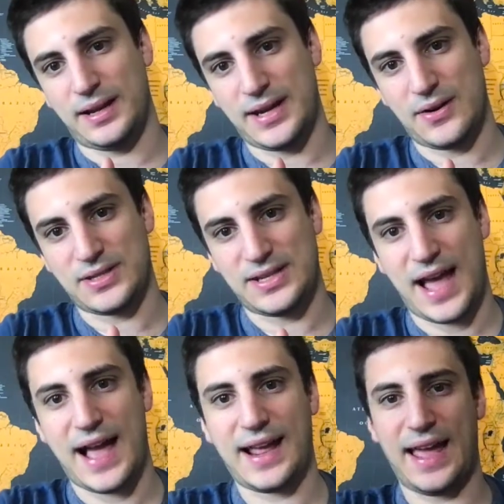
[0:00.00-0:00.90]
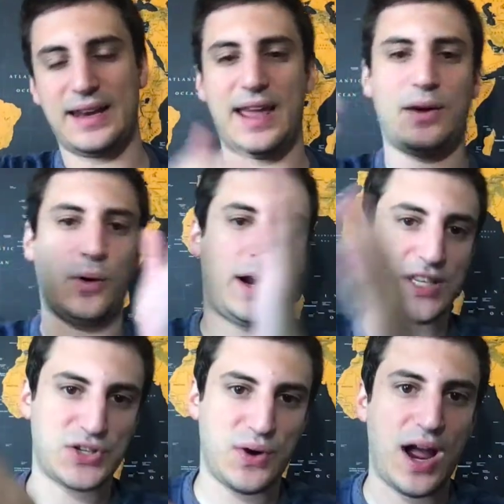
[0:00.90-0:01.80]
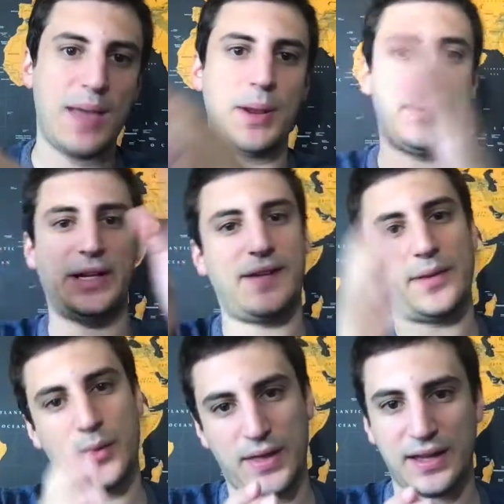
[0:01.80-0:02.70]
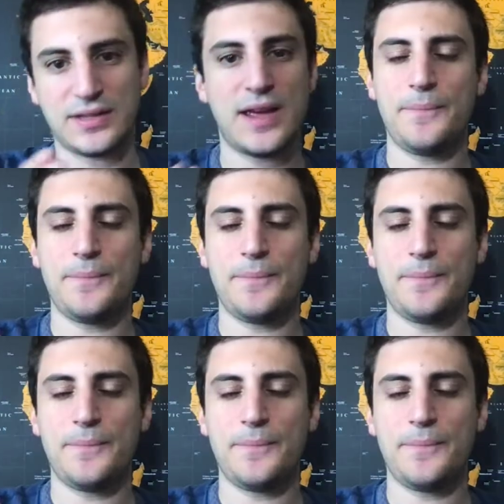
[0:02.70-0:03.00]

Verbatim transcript: a terrorist attack and, and organized crime and a bunch of other things.